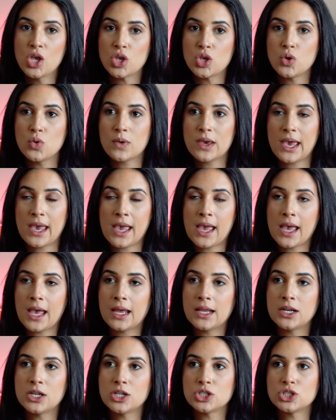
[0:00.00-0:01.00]
You
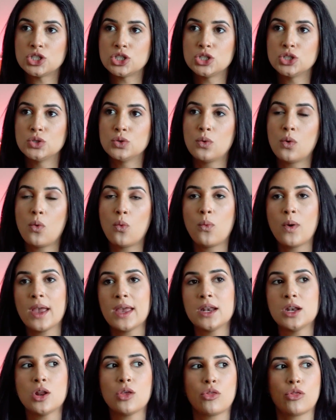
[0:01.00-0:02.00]
can do
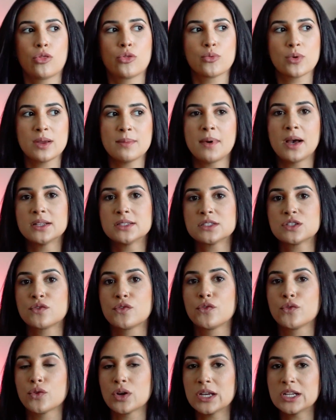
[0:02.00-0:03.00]
win 3 months
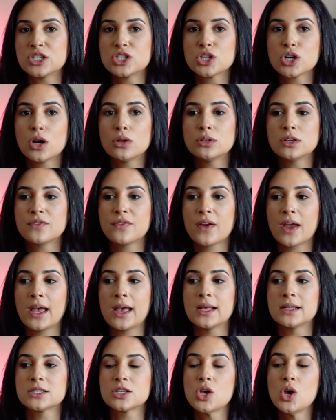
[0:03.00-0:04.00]
free to your
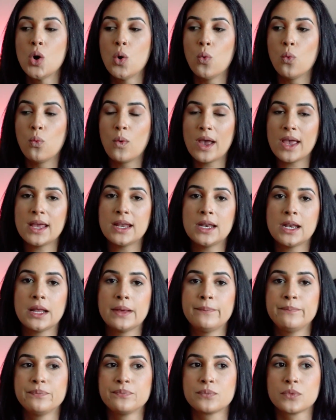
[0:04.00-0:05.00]
OnlyFans, win